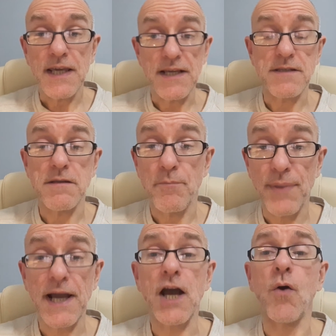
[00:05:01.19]
is the
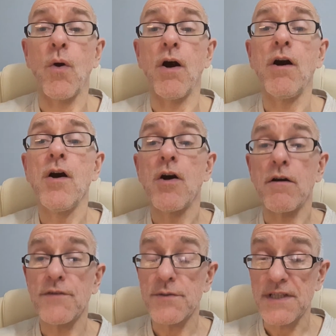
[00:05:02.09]
power
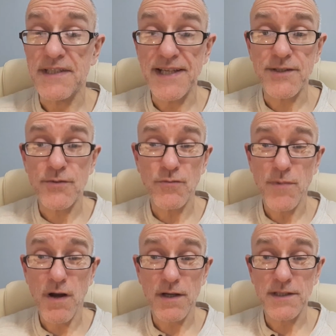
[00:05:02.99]
of using digital
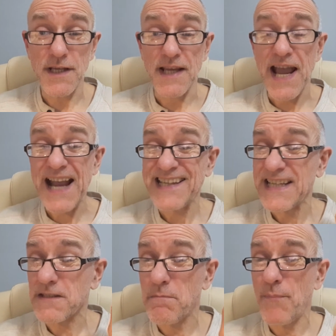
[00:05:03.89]
marketing at
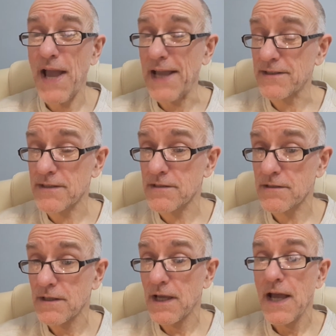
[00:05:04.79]
its
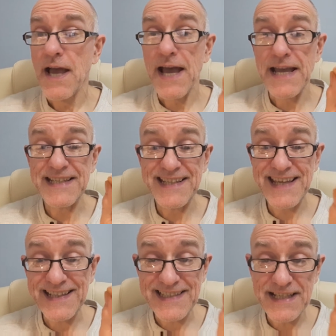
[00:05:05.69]
best
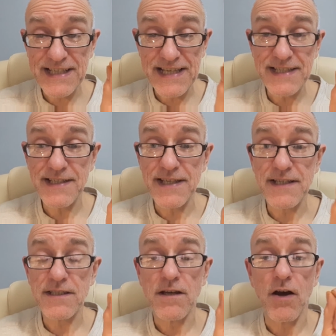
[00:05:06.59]
and getting into
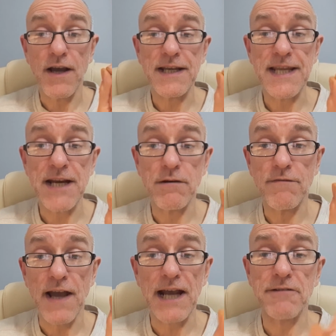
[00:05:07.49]
this idea
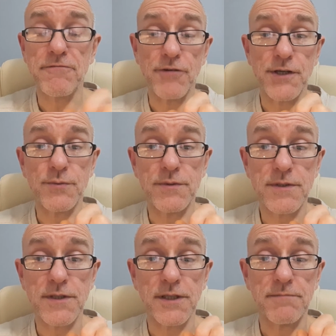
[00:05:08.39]
of ad
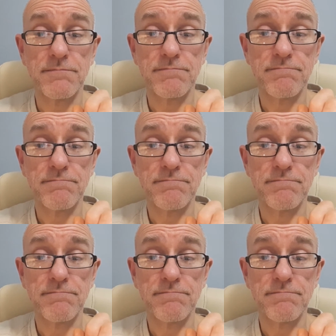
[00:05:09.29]
frequency.